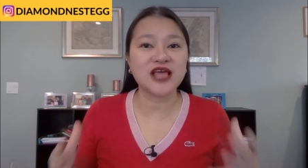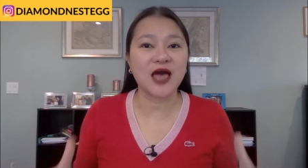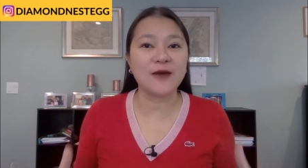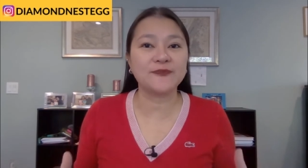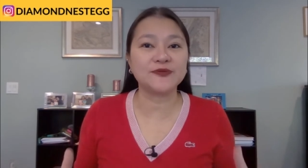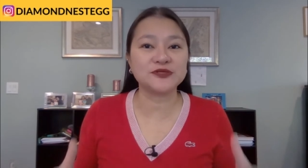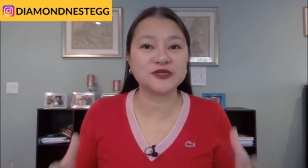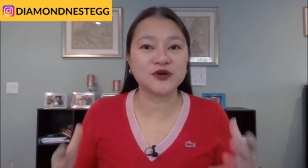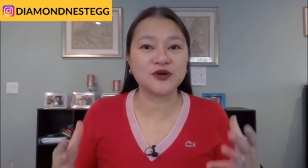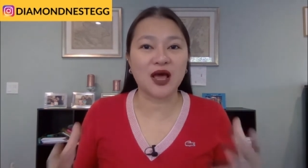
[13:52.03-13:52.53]
this
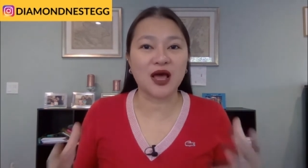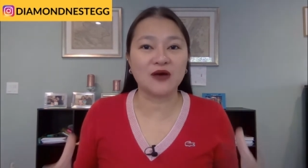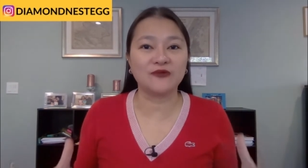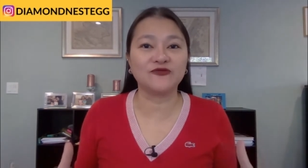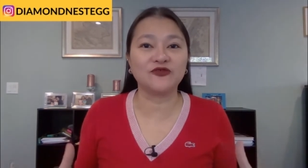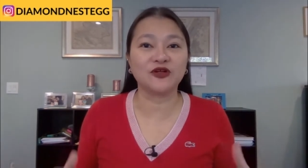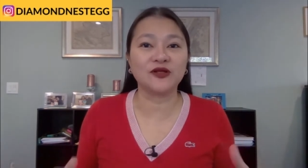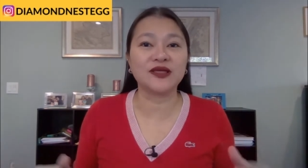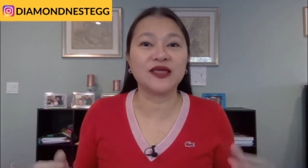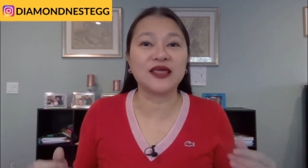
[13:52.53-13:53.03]
episode
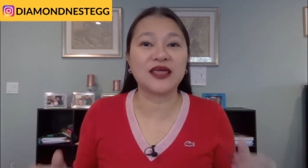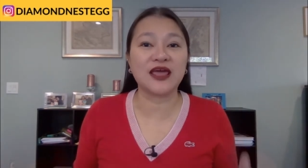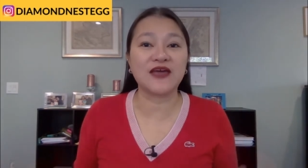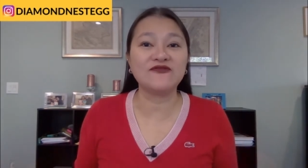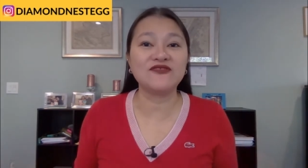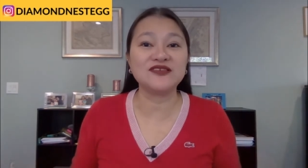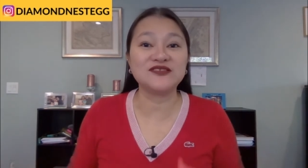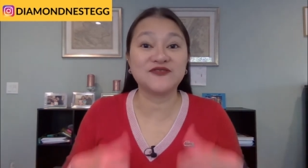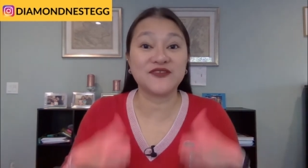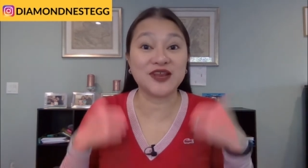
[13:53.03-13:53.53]
helpful,
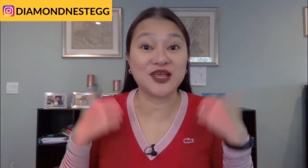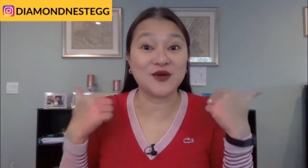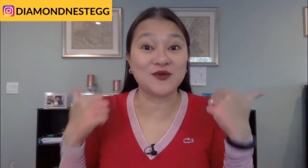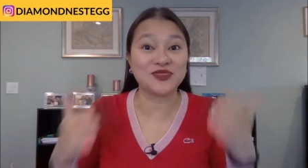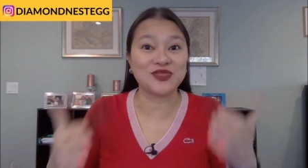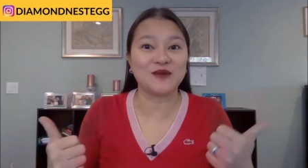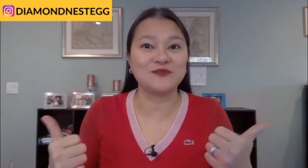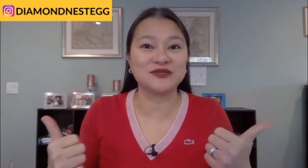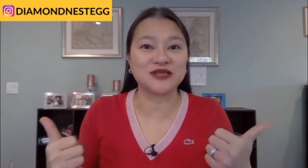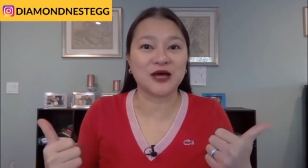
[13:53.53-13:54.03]
give this video a
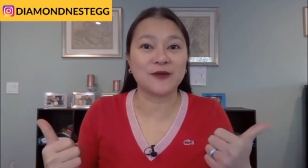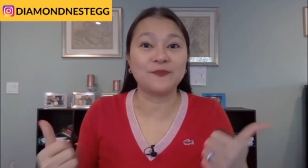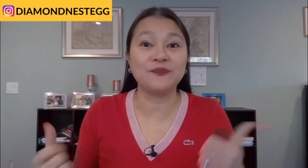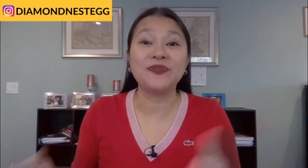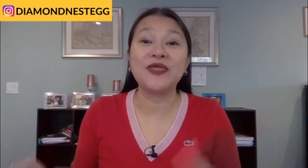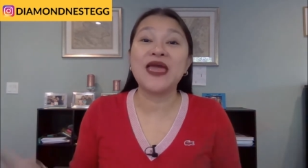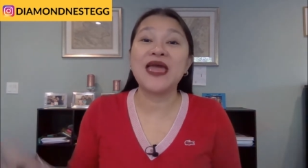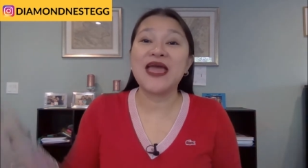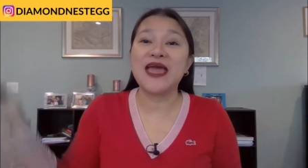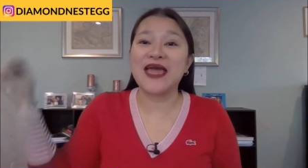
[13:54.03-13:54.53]
thumbs up,
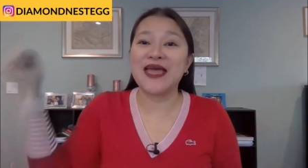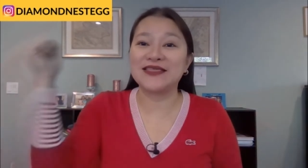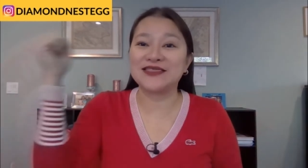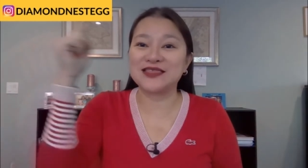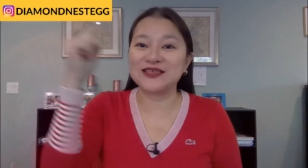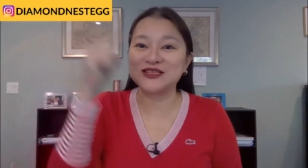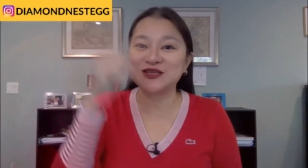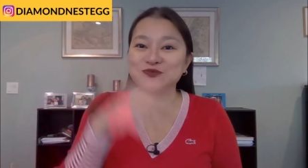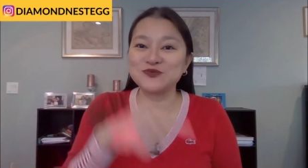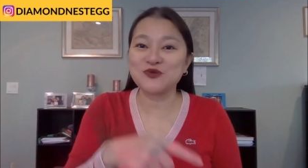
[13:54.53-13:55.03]

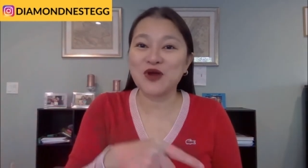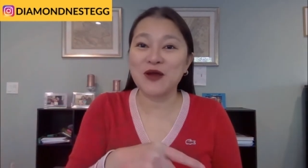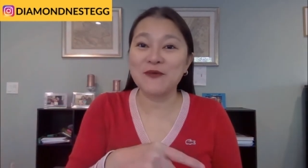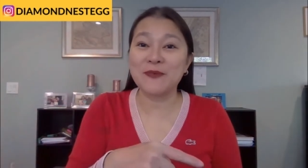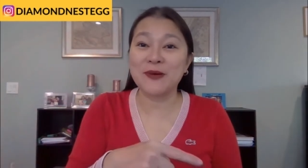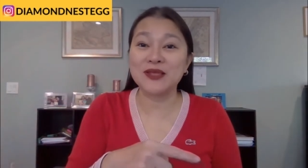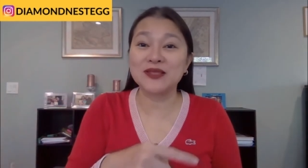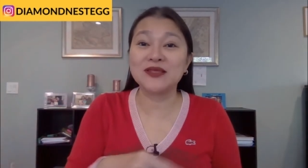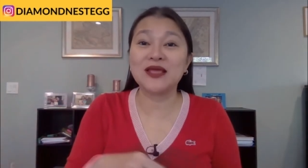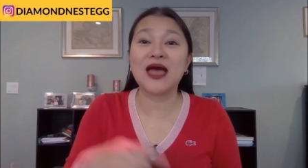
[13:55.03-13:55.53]
hit the
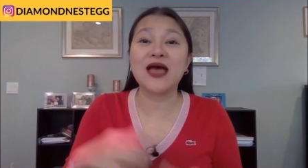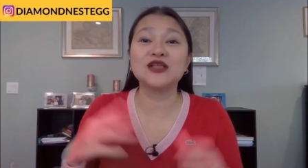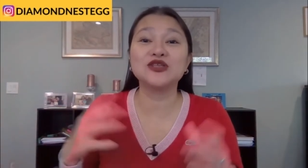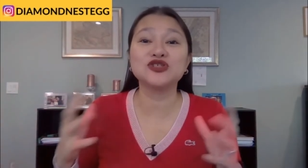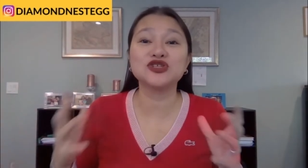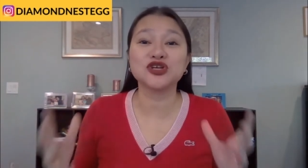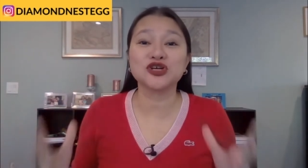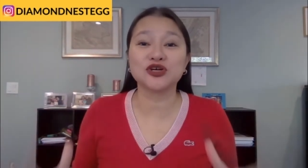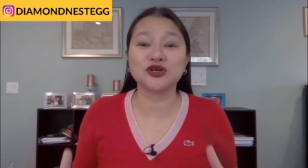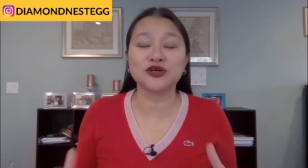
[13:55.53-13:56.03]
subscribe button,
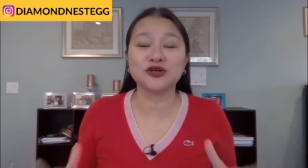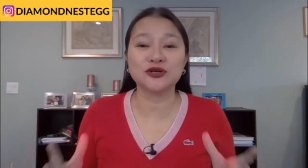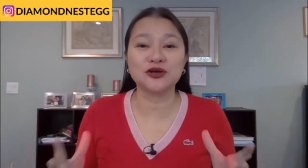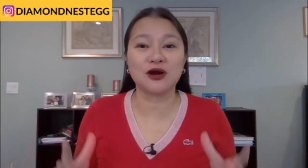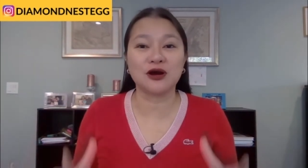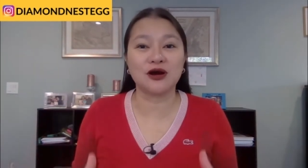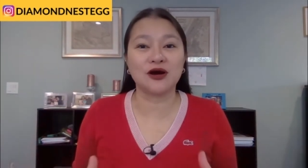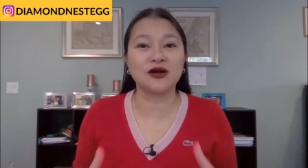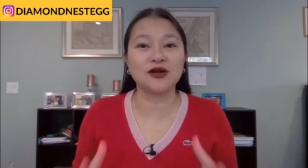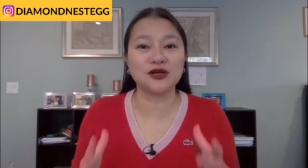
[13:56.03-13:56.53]
and
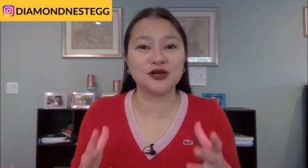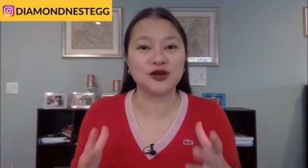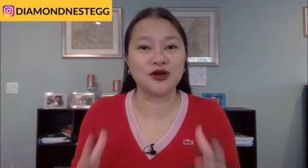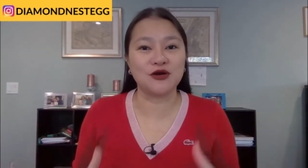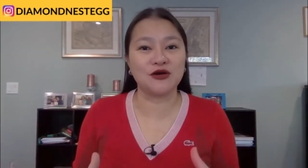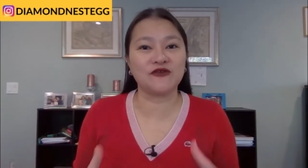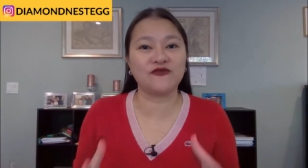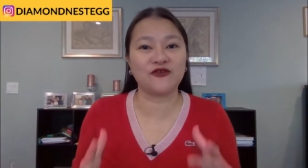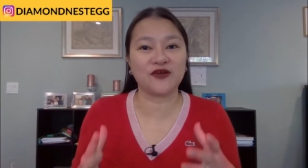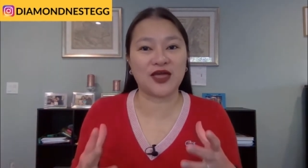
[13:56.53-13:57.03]
turn on
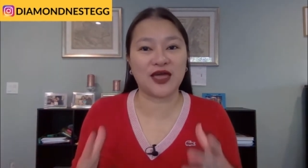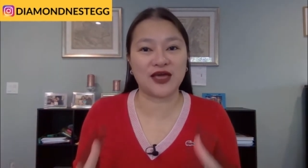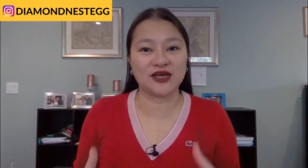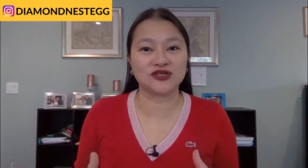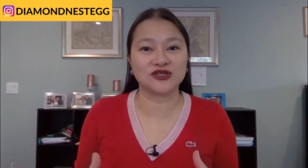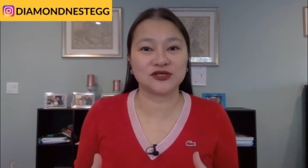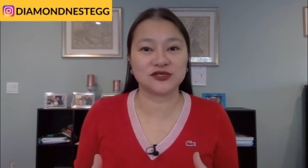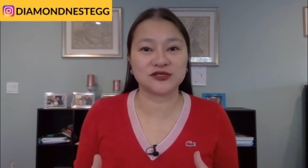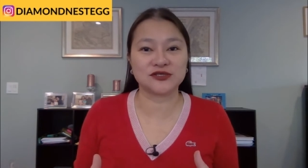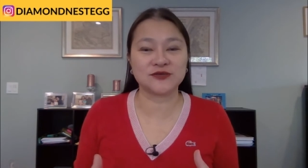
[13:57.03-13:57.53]

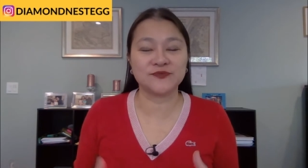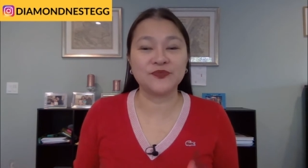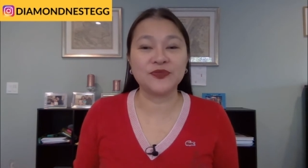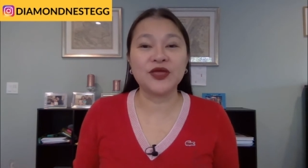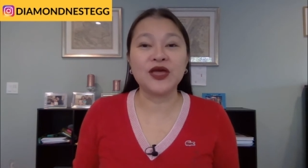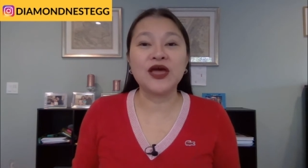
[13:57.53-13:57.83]
notifications.